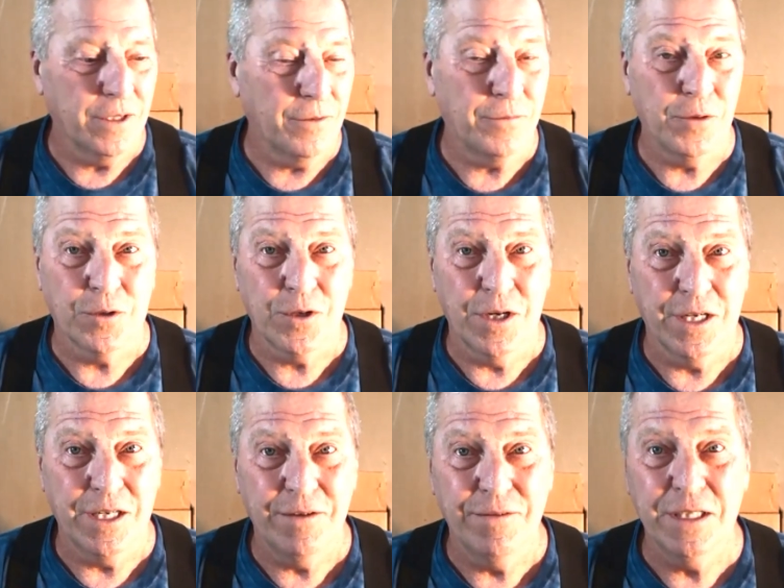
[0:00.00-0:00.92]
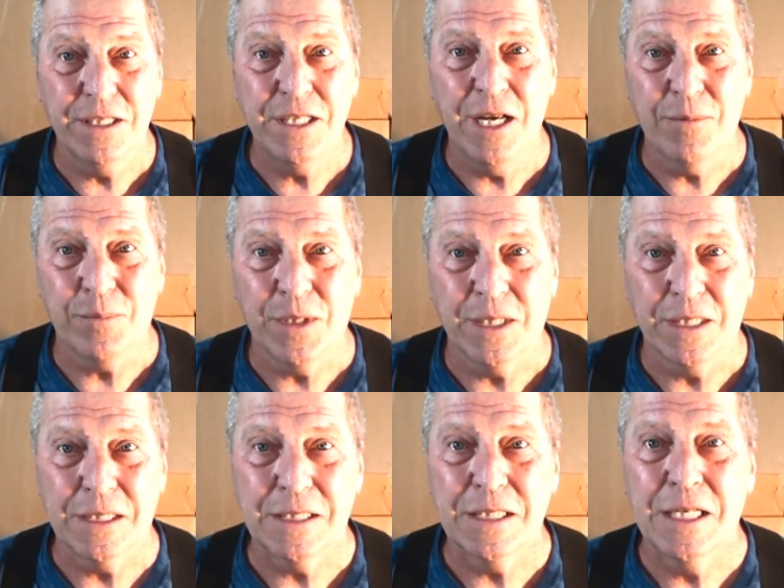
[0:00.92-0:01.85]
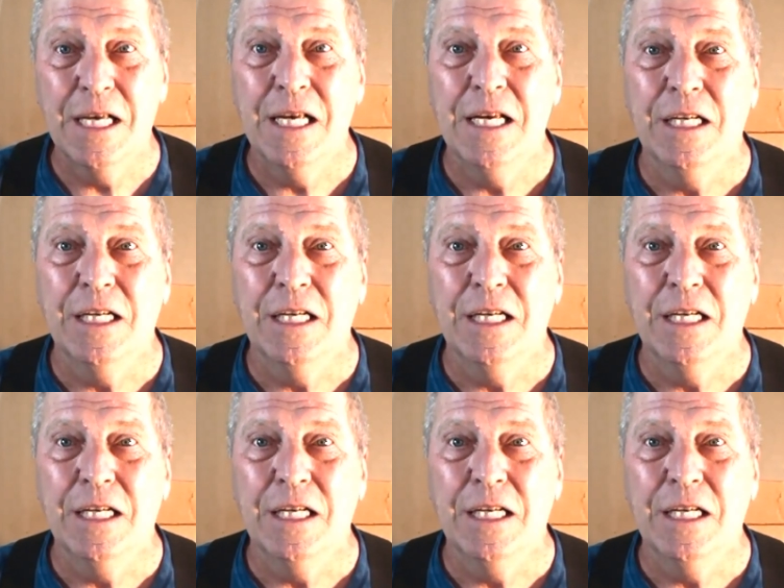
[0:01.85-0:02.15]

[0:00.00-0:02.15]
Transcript: if you're going to even attempt this